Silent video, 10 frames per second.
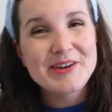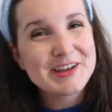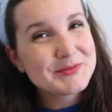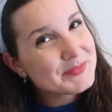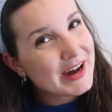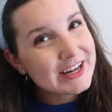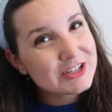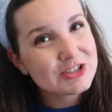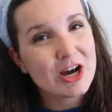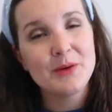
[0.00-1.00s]
In
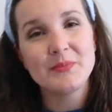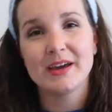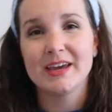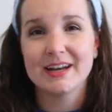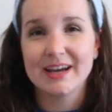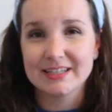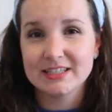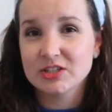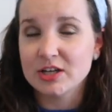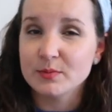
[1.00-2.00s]
my shop, again, I
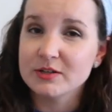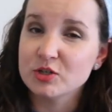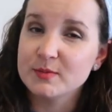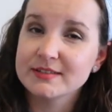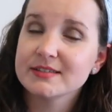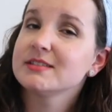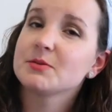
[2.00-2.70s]
teach elementary music,